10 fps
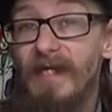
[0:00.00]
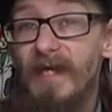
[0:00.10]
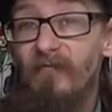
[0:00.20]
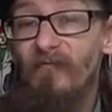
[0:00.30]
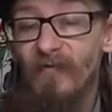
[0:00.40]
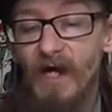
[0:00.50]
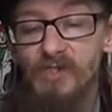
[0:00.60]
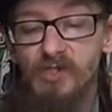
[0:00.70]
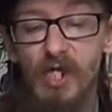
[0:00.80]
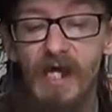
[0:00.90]
Kid
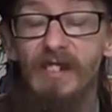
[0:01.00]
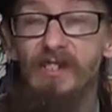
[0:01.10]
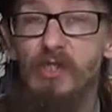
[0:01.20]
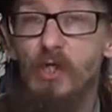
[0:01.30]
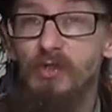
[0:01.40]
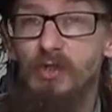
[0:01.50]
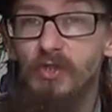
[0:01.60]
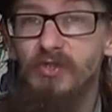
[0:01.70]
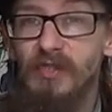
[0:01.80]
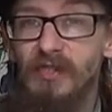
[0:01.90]
Flash in Young
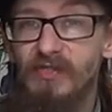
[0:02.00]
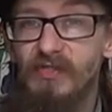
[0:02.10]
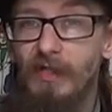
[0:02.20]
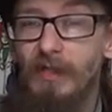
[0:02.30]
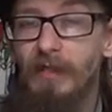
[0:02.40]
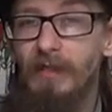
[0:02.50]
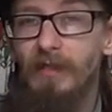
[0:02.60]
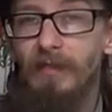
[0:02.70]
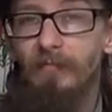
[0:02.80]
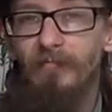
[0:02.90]
Justice.
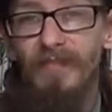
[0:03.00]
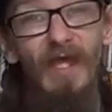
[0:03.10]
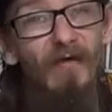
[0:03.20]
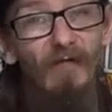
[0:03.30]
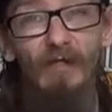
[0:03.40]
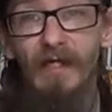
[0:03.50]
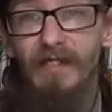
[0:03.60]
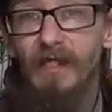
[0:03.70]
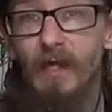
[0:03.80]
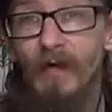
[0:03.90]
If you
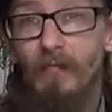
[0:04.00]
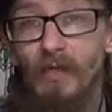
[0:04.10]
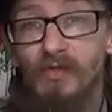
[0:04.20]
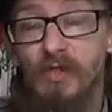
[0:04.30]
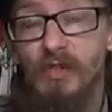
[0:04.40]
like your comic book